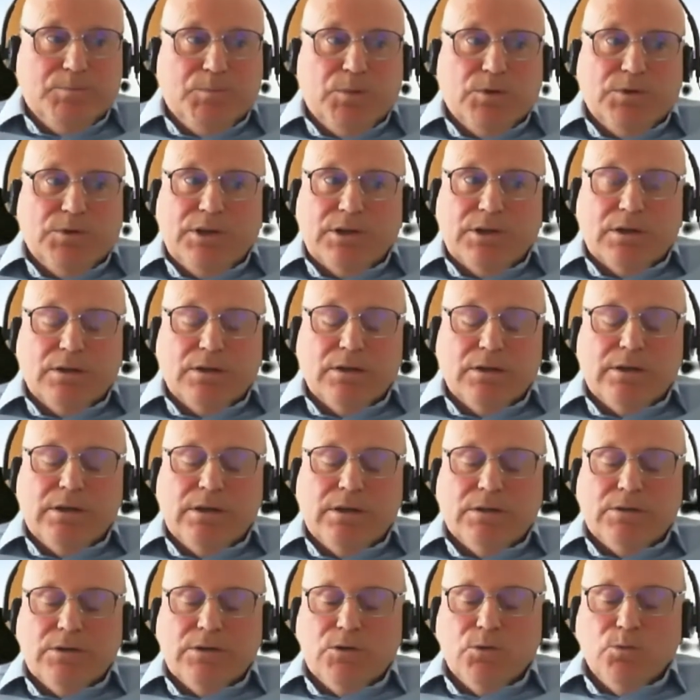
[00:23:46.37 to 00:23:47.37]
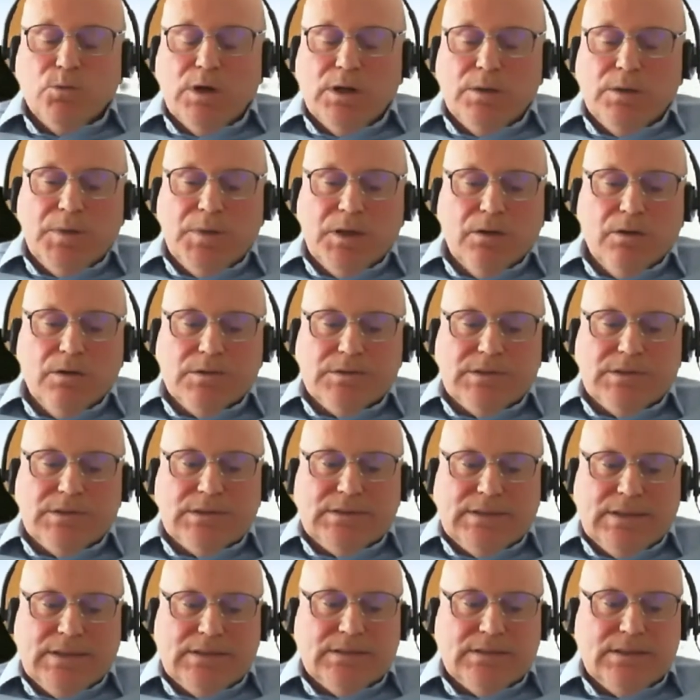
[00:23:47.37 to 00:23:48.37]
But you can look at it another way because it
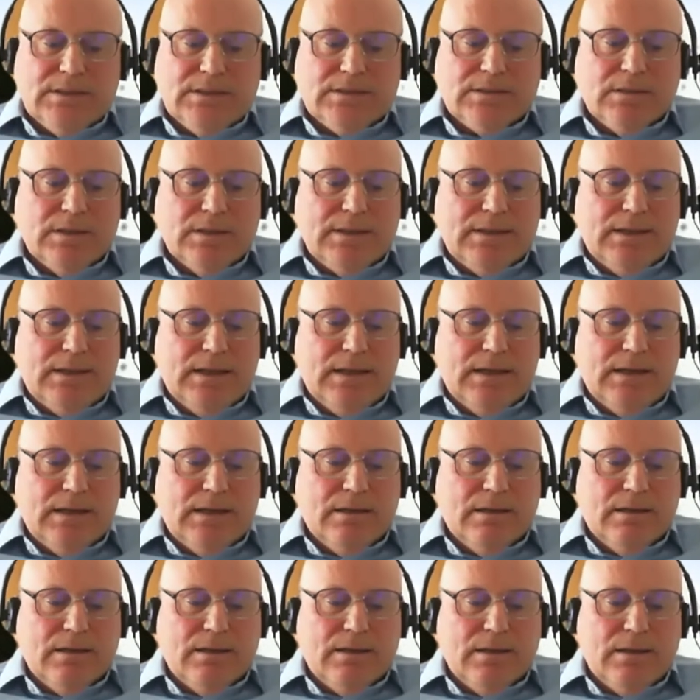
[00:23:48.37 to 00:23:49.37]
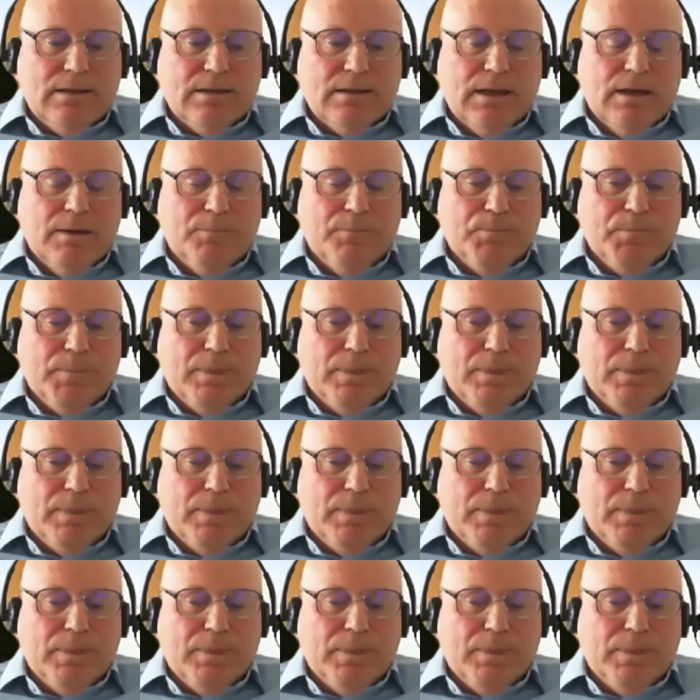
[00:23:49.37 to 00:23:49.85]
is this idea that